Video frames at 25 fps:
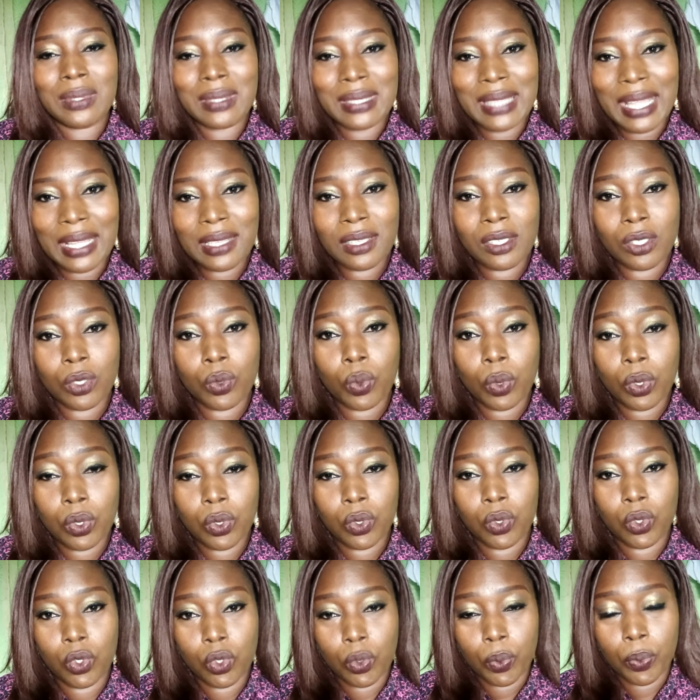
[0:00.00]
that is what
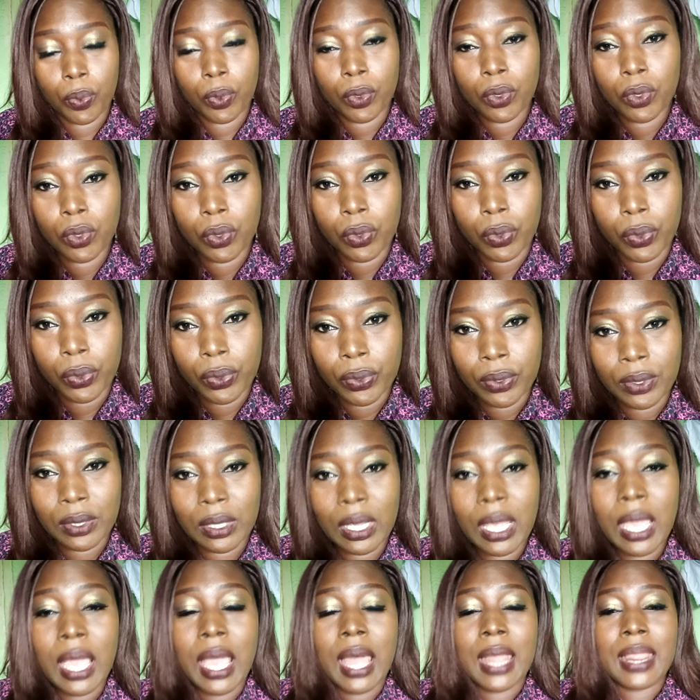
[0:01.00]
you're supposed to use
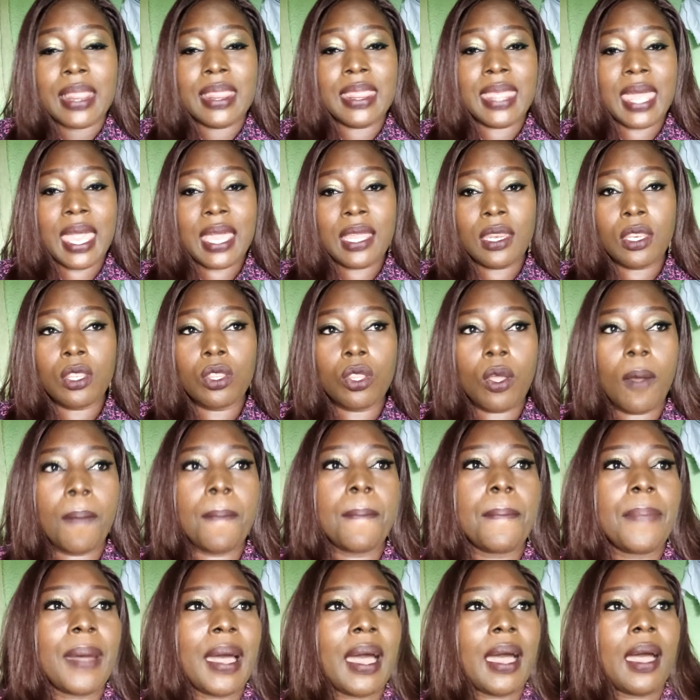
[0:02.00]
then
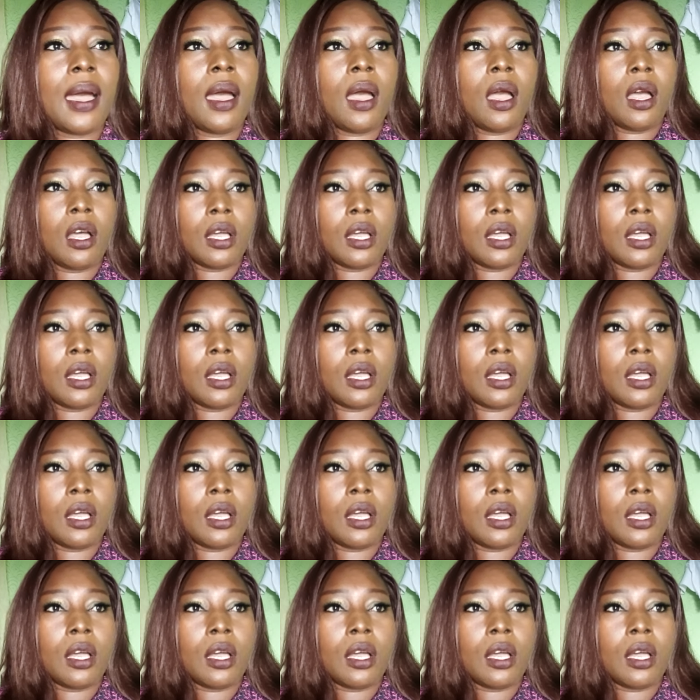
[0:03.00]
number